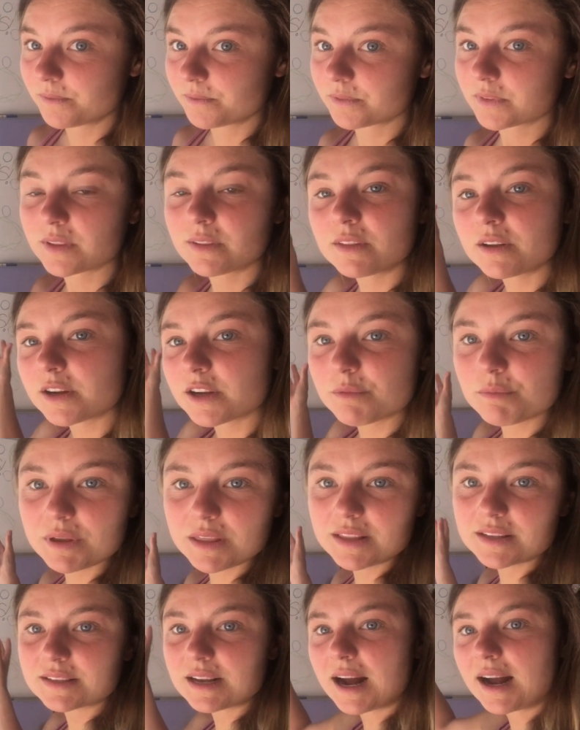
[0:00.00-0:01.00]
then there can be
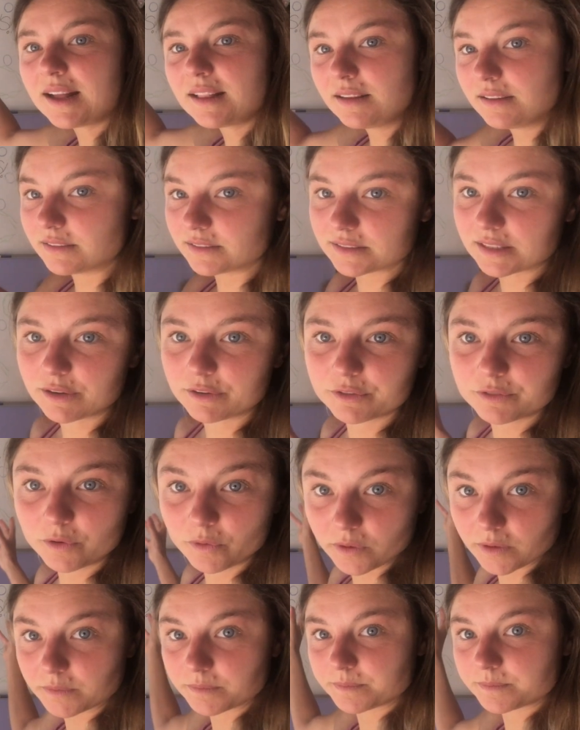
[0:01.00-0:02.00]
these islands that
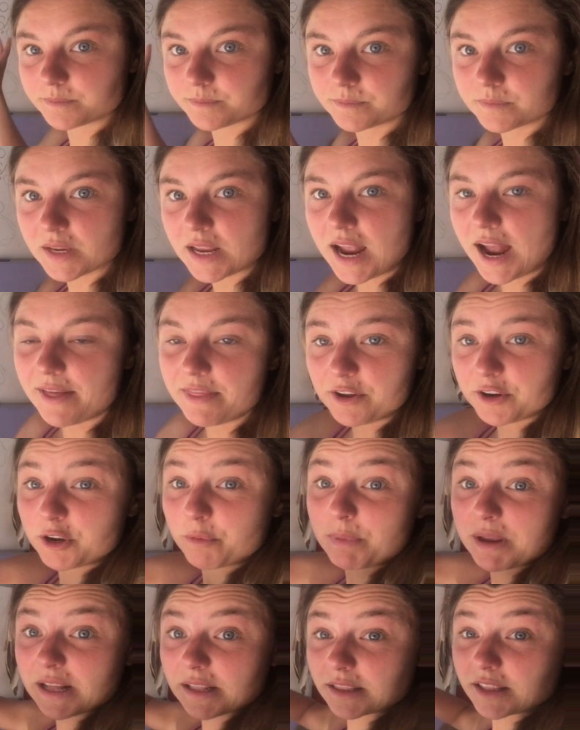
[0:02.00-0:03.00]
form. And there could
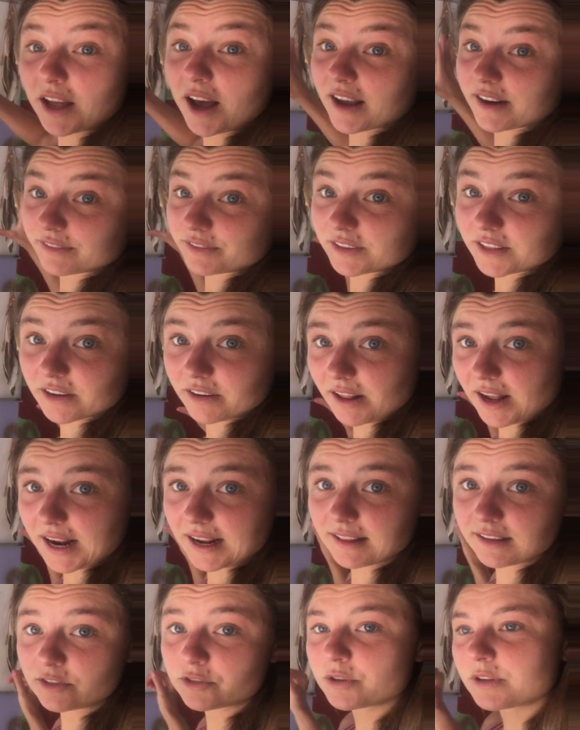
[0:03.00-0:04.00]
be a lot of little
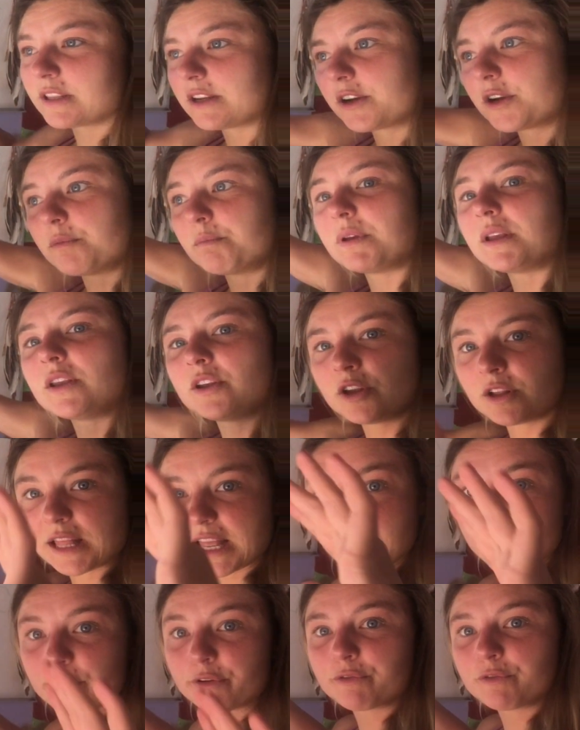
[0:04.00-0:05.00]
islands, or there could be
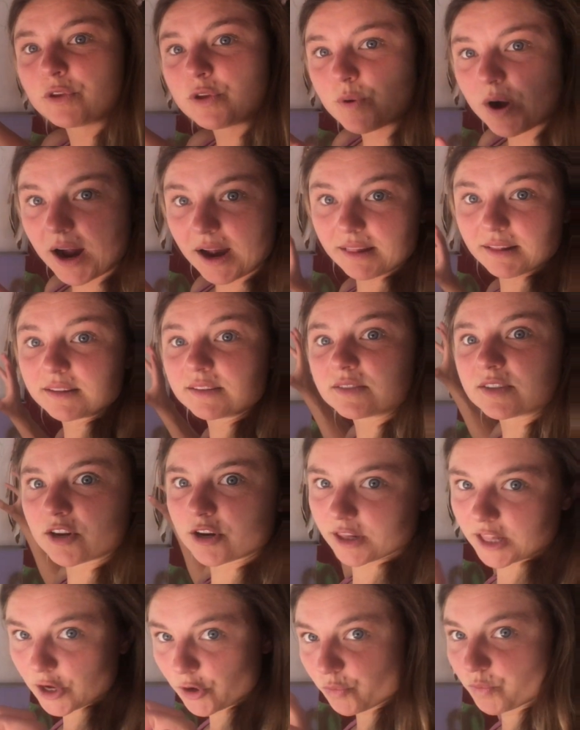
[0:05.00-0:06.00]
like a few islands that
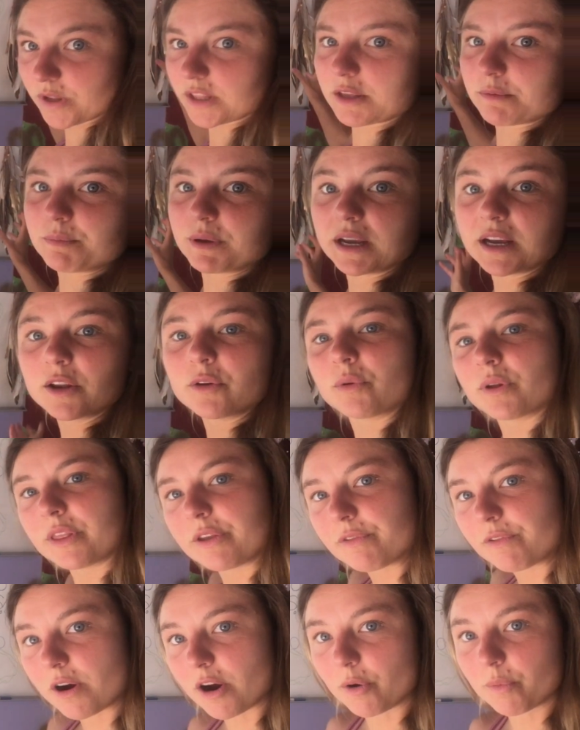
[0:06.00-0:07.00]
are like really big and really
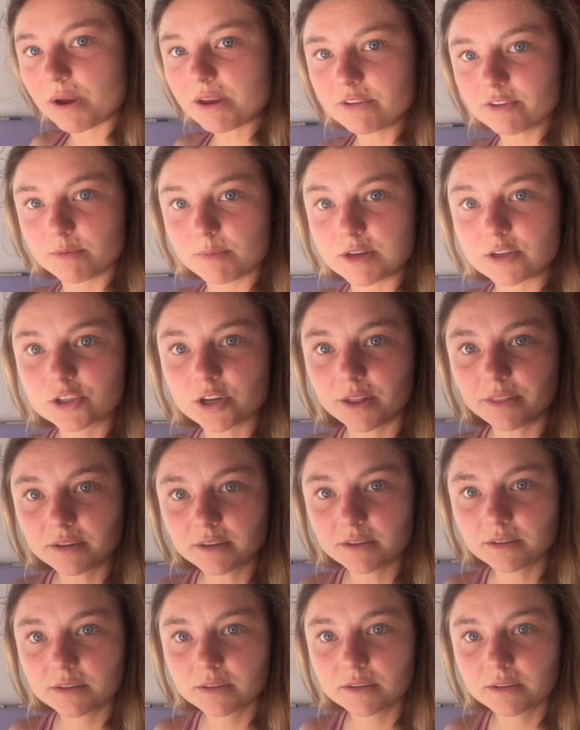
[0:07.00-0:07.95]
far away from each other.